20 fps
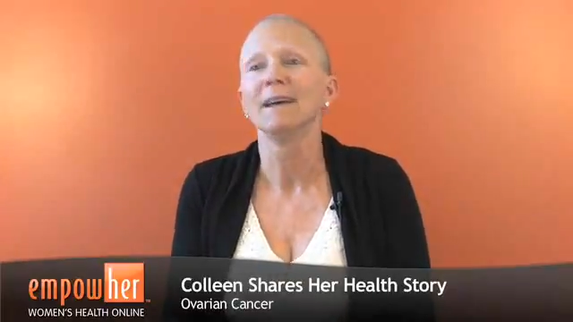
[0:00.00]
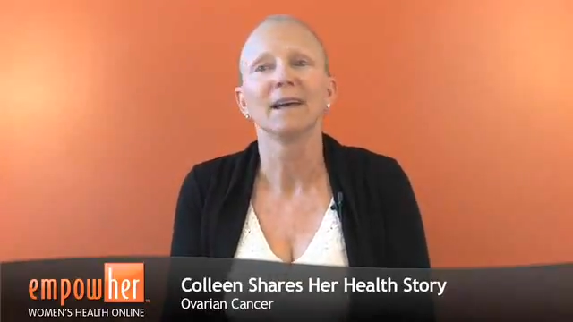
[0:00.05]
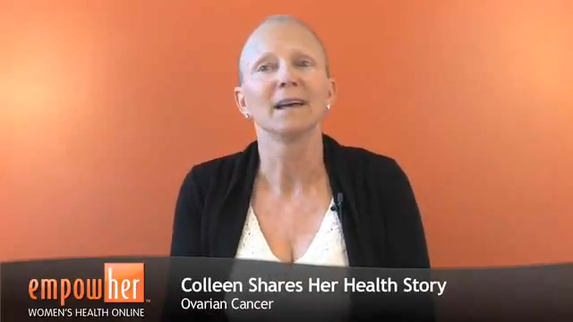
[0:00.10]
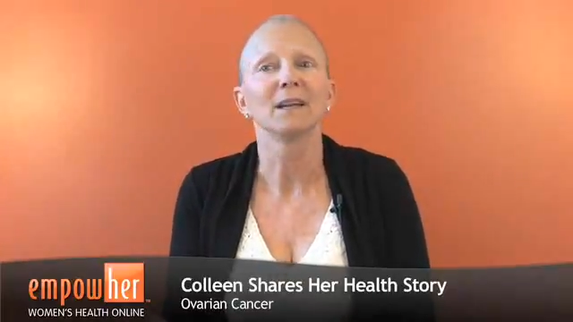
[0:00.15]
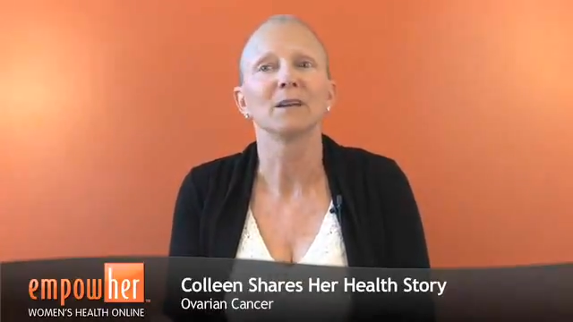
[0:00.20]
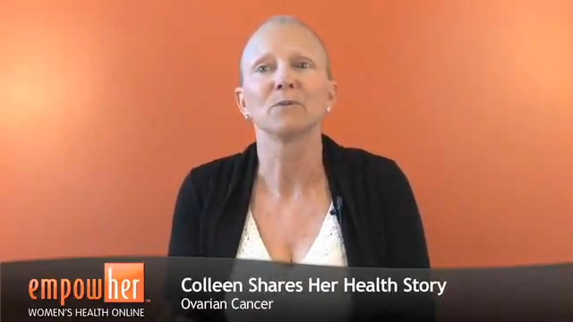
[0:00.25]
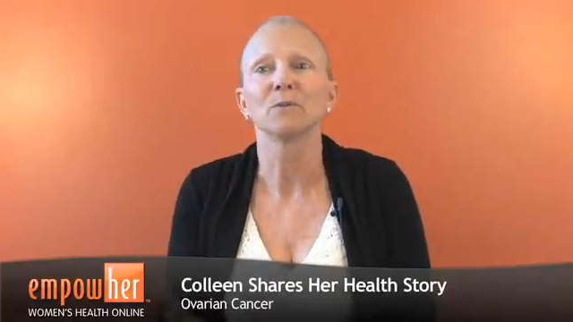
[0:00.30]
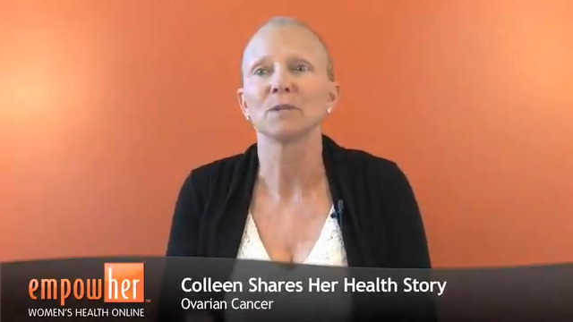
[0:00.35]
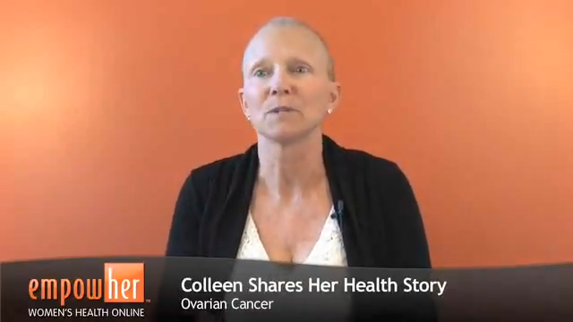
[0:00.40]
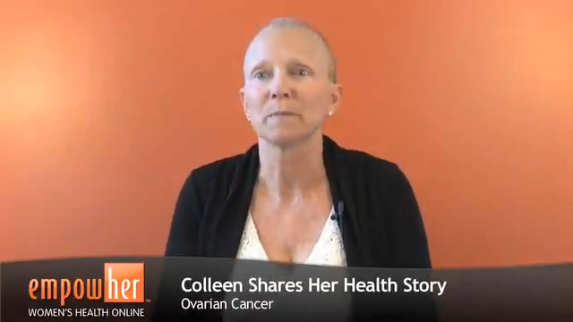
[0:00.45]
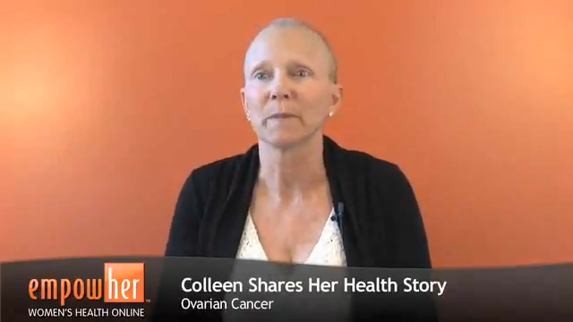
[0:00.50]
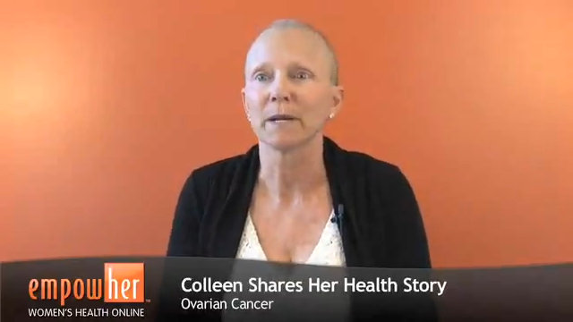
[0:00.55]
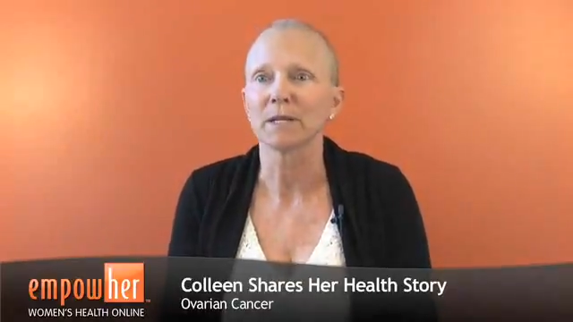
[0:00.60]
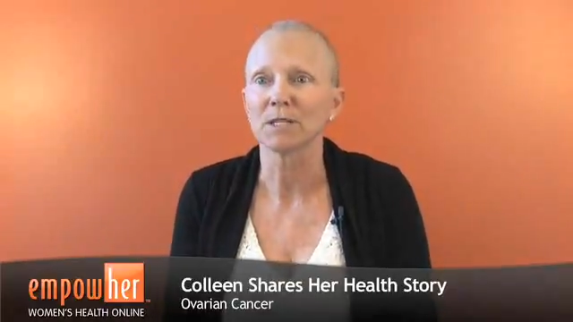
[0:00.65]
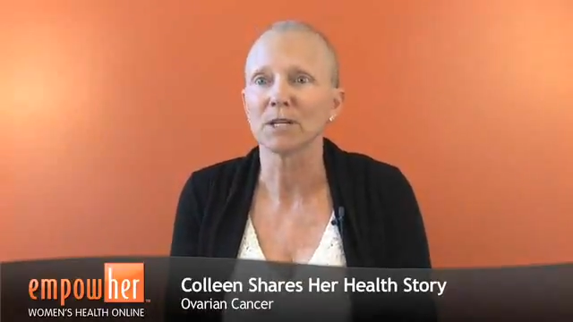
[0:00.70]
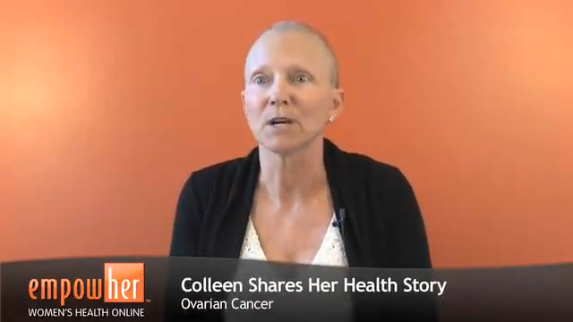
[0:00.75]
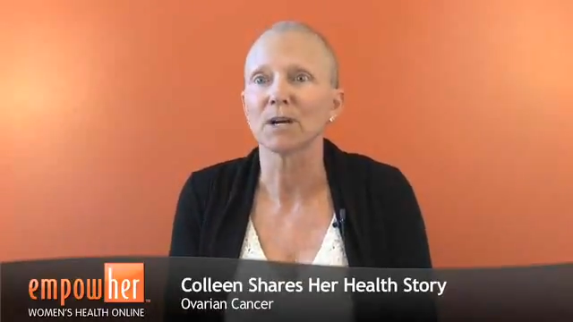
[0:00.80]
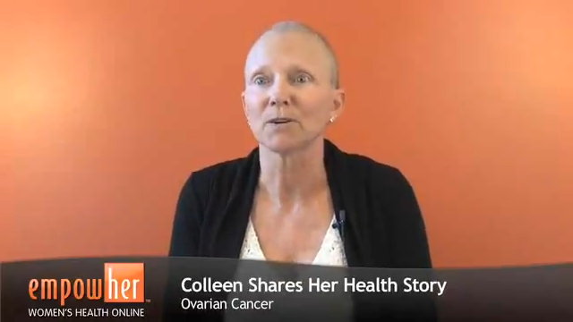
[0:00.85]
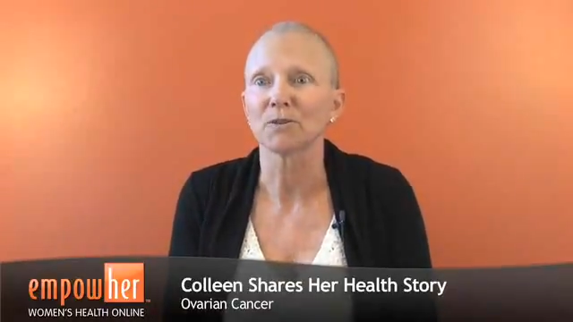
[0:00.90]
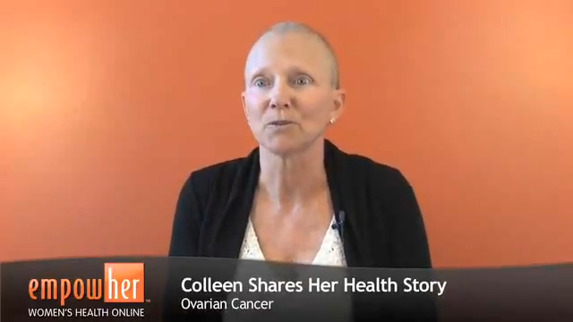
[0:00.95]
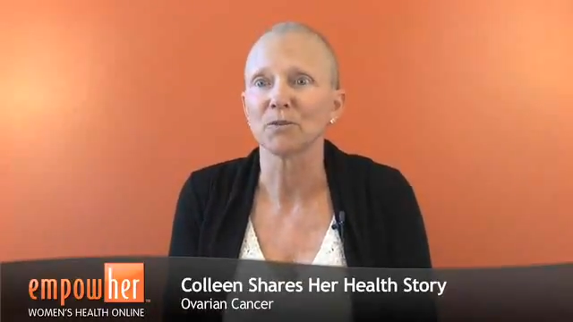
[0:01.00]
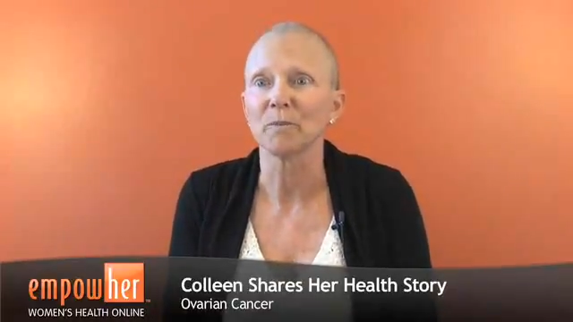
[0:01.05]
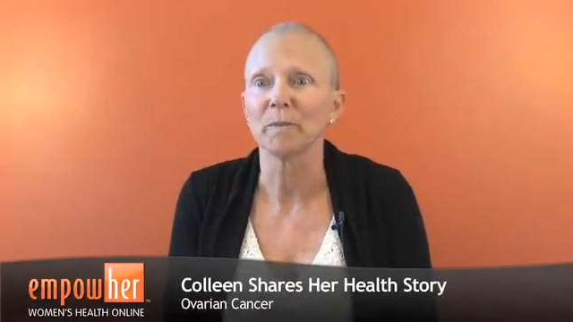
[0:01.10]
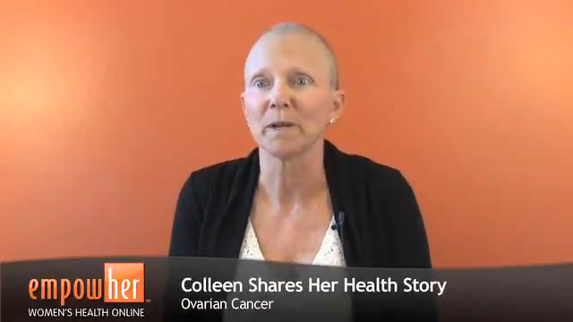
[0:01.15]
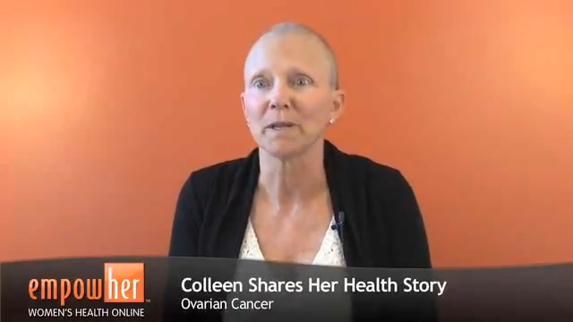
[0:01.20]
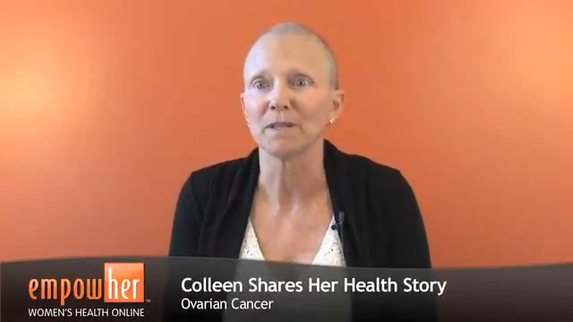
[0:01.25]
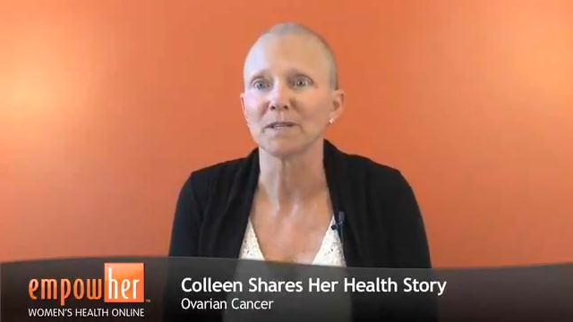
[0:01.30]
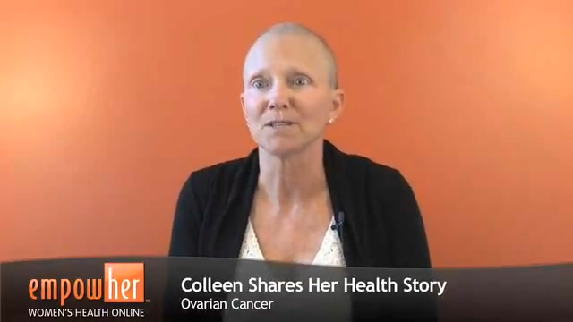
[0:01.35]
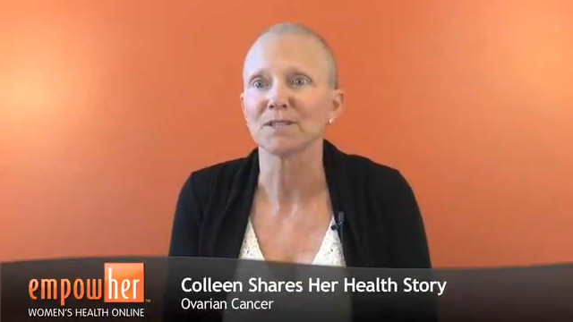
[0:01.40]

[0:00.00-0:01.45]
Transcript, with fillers: And it was my daughter who made